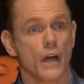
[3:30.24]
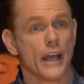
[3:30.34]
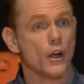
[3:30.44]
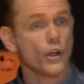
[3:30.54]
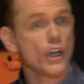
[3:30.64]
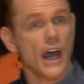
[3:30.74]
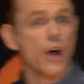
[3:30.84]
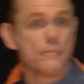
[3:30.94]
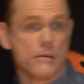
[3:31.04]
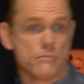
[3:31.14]
don't want you to help
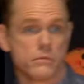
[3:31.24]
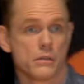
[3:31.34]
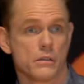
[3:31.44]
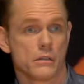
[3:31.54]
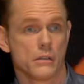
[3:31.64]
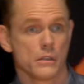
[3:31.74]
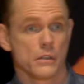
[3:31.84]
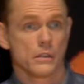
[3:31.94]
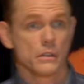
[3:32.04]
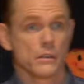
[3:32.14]
it.
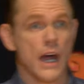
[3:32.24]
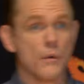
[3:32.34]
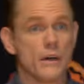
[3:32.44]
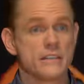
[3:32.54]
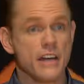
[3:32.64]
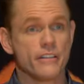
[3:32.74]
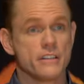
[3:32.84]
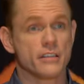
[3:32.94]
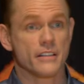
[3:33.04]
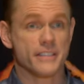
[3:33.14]
I want Devin
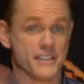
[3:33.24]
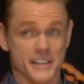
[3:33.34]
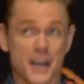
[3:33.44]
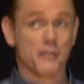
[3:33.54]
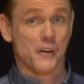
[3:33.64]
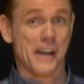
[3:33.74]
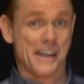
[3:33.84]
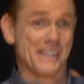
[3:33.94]
to discover it.